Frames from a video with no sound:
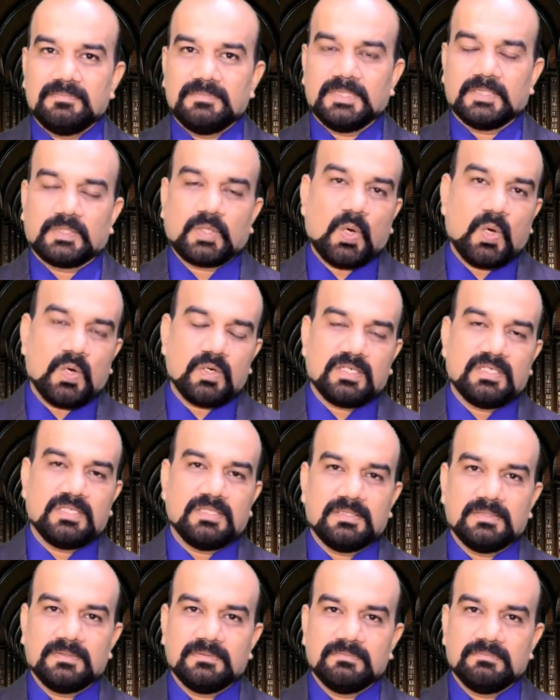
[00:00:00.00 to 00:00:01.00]
The
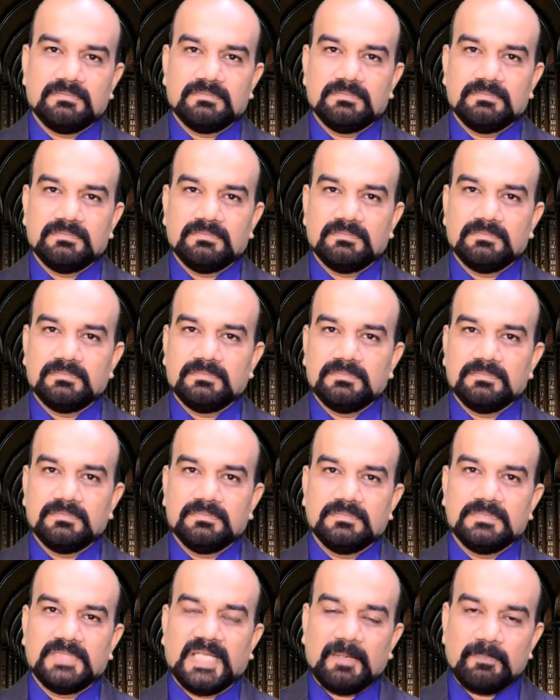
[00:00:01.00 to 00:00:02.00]
talk,
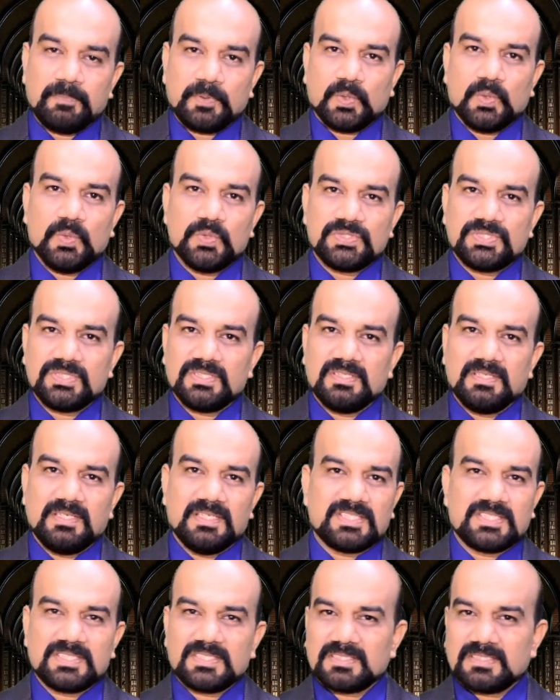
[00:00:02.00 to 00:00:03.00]
the approach
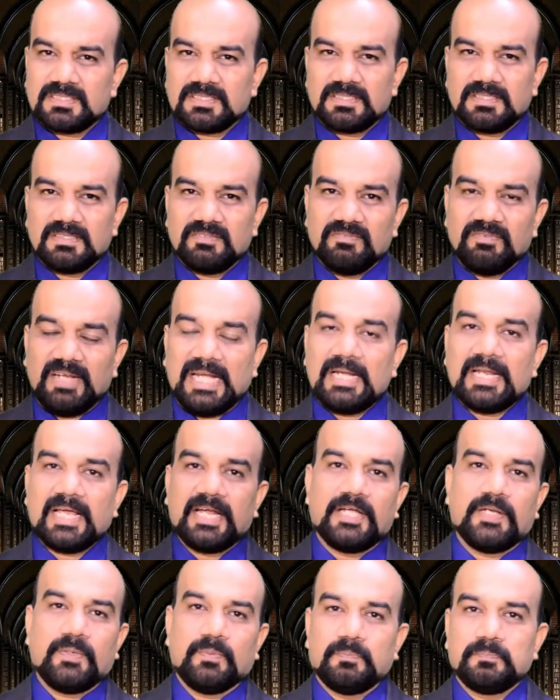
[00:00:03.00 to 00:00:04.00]
is very
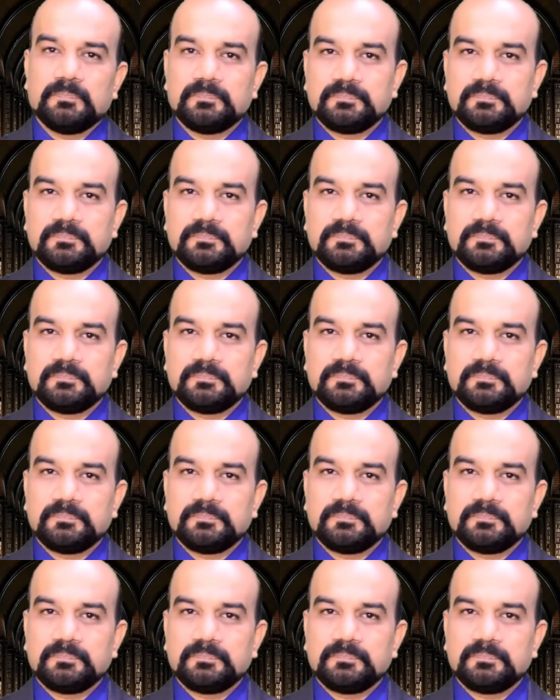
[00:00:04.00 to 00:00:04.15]
negative.